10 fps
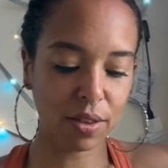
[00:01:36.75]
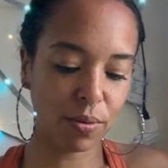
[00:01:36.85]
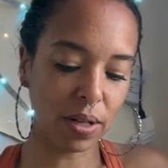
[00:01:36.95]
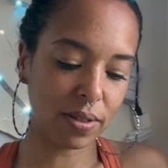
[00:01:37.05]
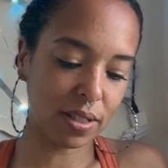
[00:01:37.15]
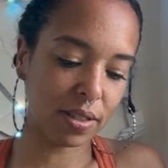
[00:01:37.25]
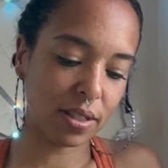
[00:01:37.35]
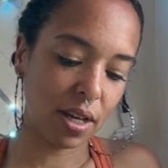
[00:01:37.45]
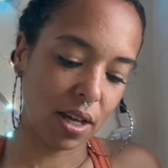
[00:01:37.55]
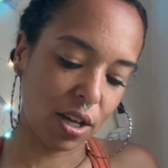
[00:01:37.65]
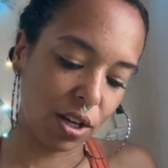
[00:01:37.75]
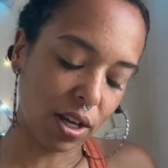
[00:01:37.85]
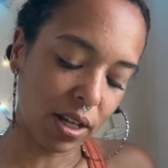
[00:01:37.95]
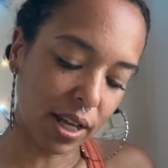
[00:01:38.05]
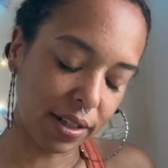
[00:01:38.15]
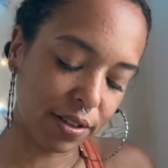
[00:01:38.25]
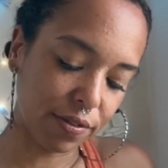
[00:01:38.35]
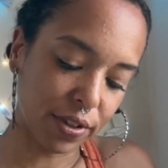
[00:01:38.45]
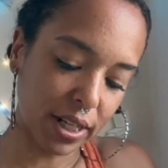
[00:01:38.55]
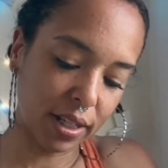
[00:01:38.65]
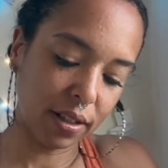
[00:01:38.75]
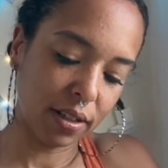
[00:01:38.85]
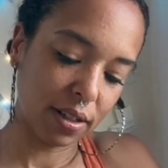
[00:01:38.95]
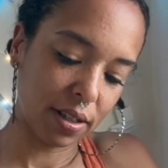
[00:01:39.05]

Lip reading: throughout this collective reading